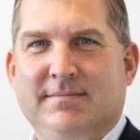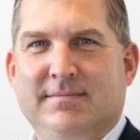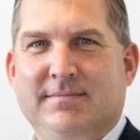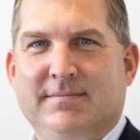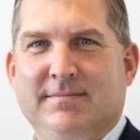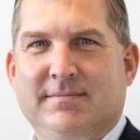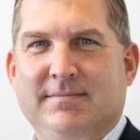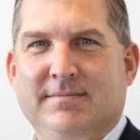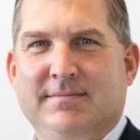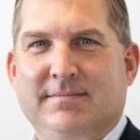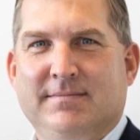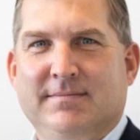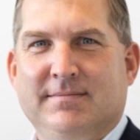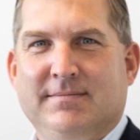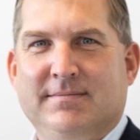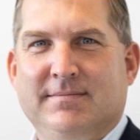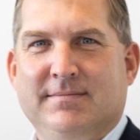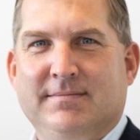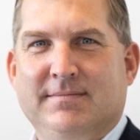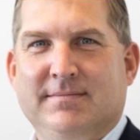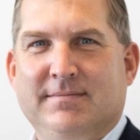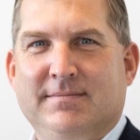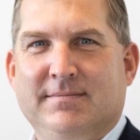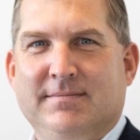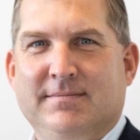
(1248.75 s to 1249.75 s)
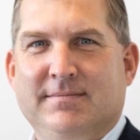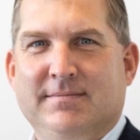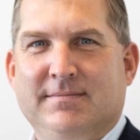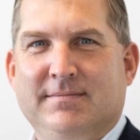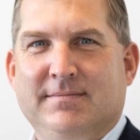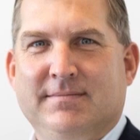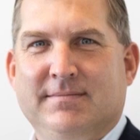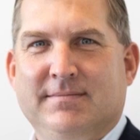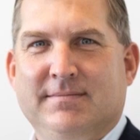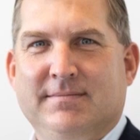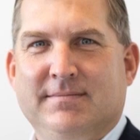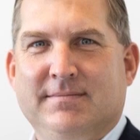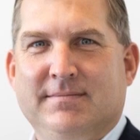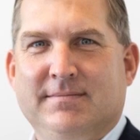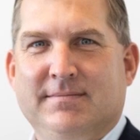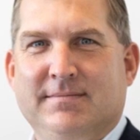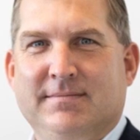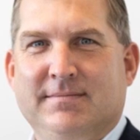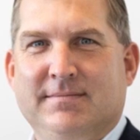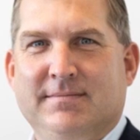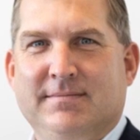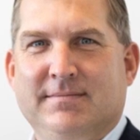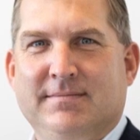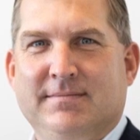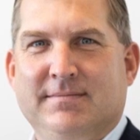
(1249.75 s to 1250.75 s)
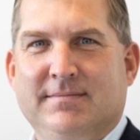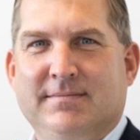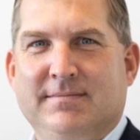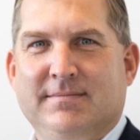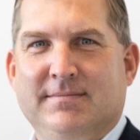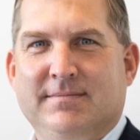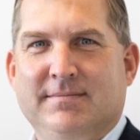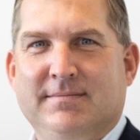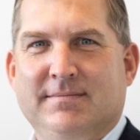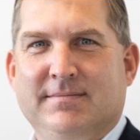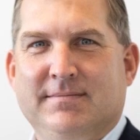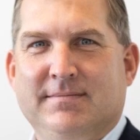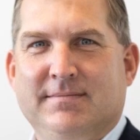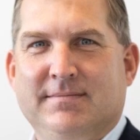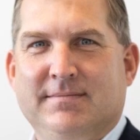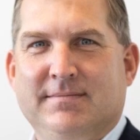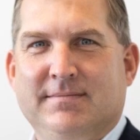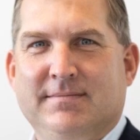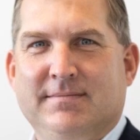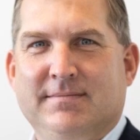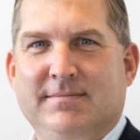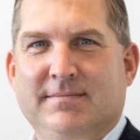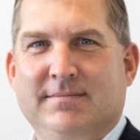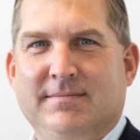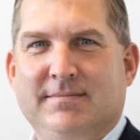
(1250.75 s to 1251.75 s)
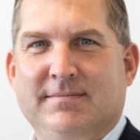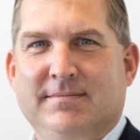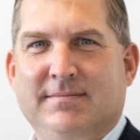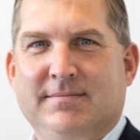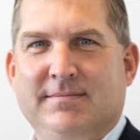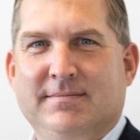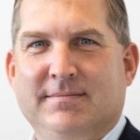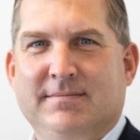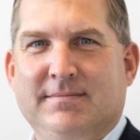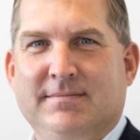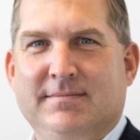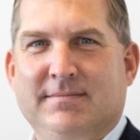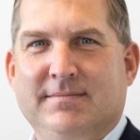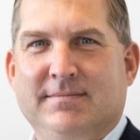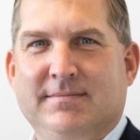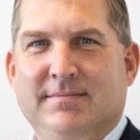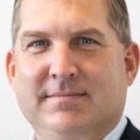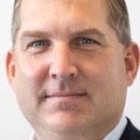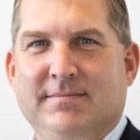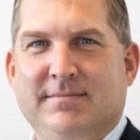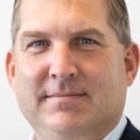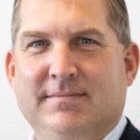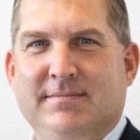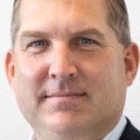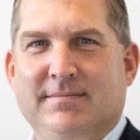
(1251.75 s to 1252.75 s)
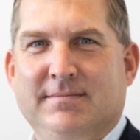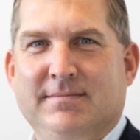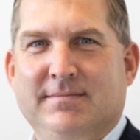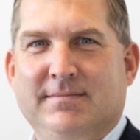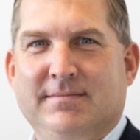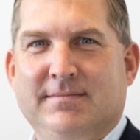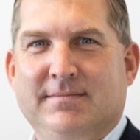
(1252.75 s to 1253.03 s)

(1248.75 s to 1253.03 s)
[no speech]